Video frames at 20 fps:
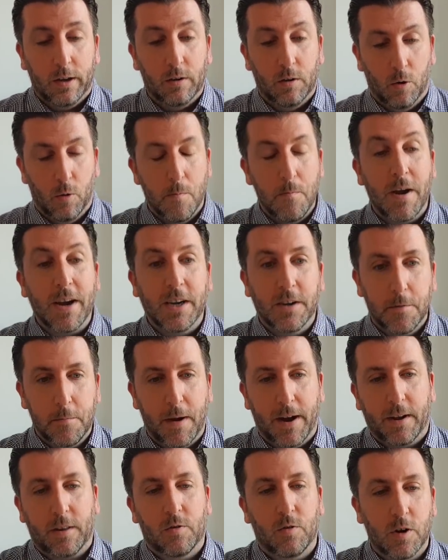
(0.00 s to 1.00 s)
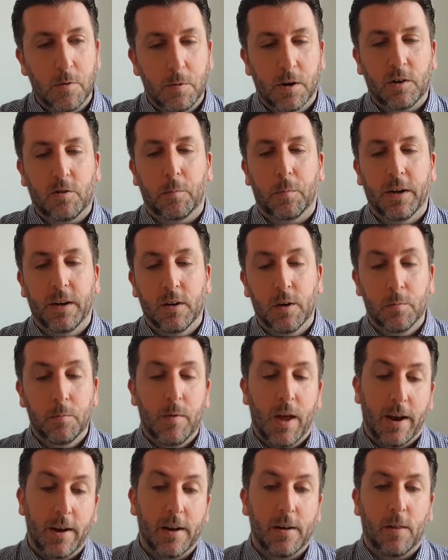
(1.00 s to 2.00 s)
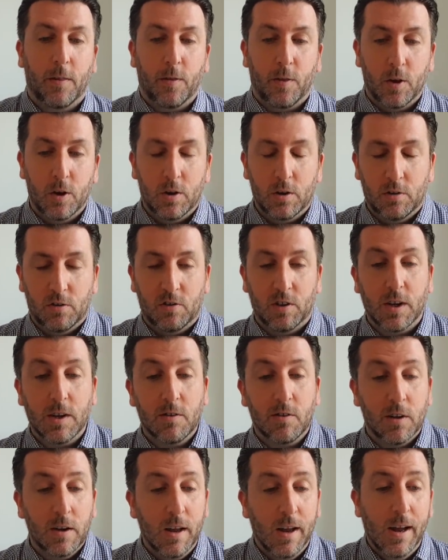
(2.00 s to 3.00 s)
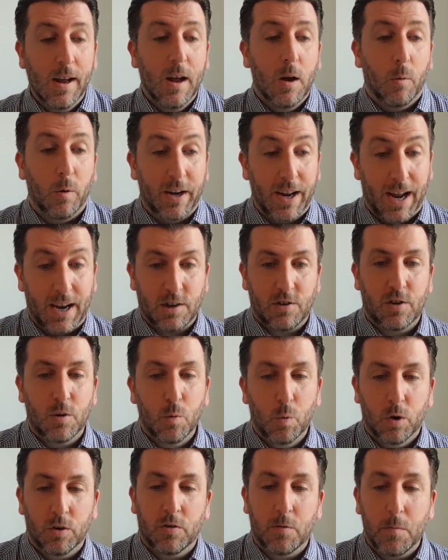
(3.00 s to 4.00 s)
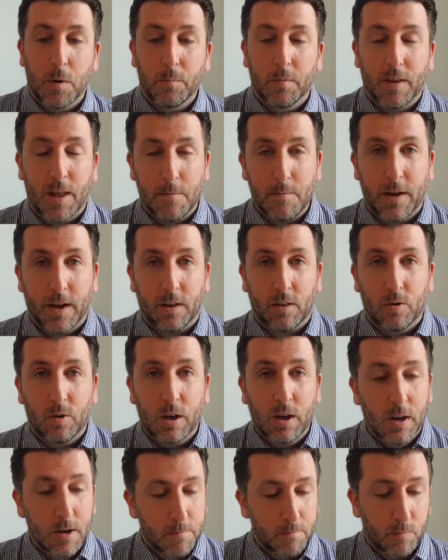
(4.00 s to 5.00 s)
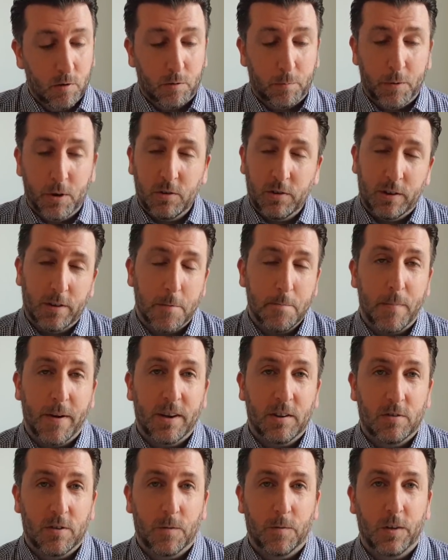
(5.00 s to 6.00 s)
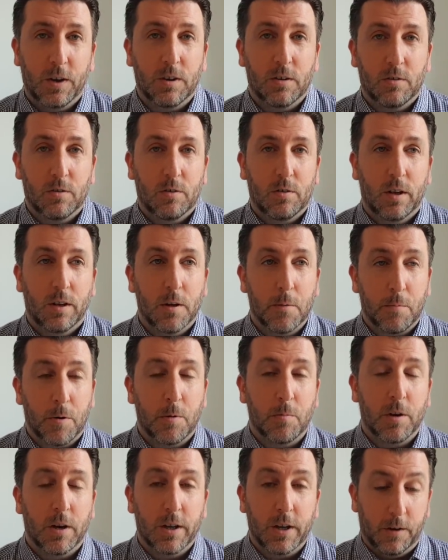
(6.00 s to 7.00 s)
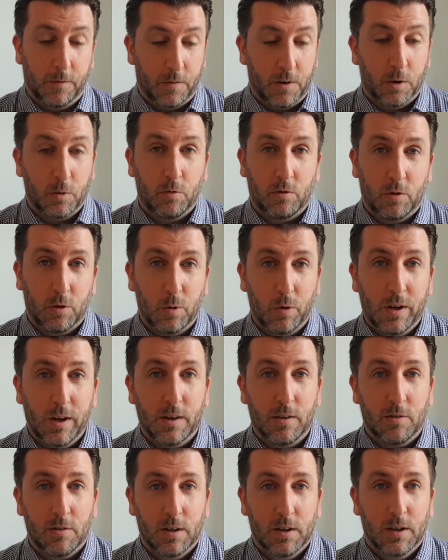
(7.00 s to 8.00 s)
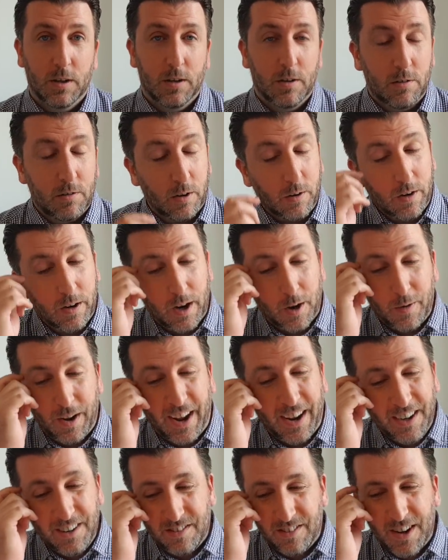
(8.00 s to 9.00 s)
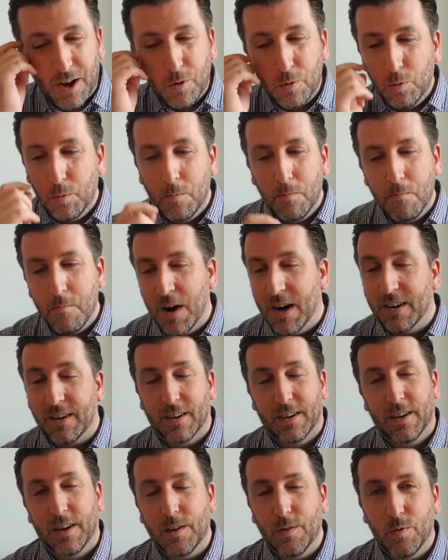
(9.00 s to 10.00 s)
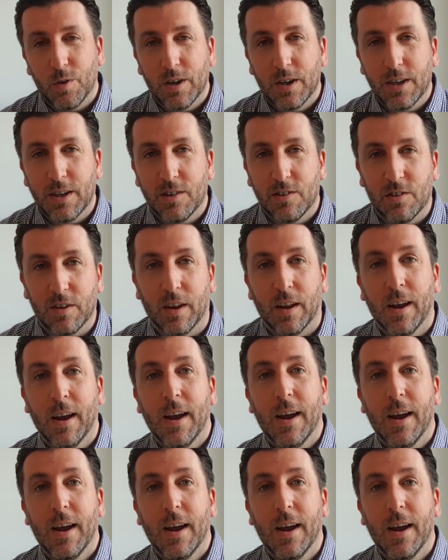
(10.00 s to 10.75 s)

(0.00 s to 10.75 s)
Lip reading: or made a back three by splitting them, and in the third season, when he actually was a member of that back three, Spurs had the best defence in the Premier League for those 2 years. So, he's no mug. He really isn't.